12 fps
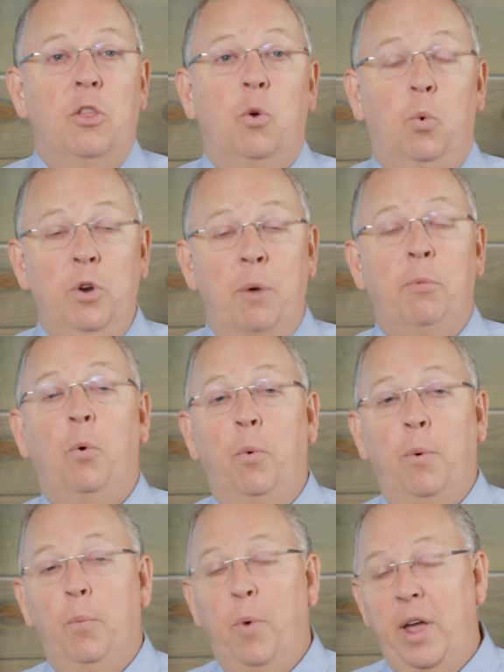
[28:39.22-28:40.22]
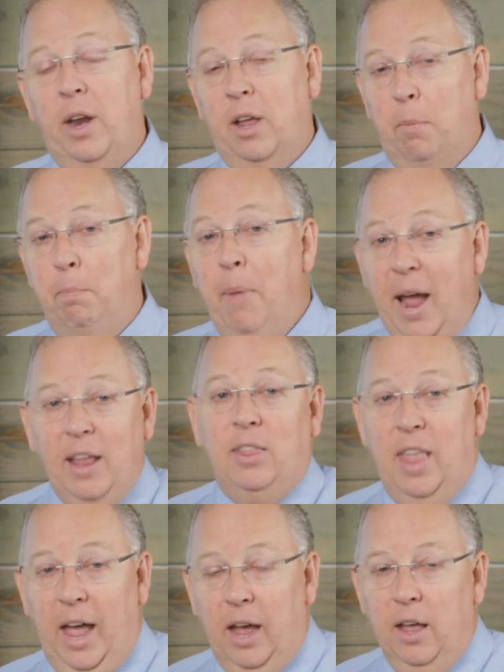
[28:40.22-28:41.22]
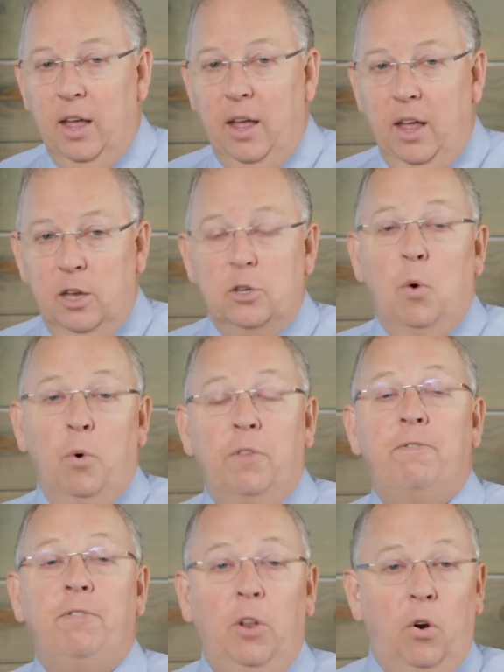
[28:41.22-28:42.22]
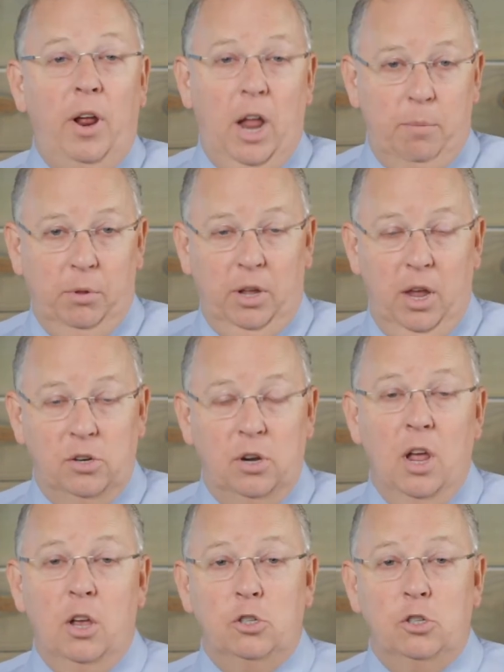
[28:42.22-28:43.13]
The number one way to combat that is with fluoride application.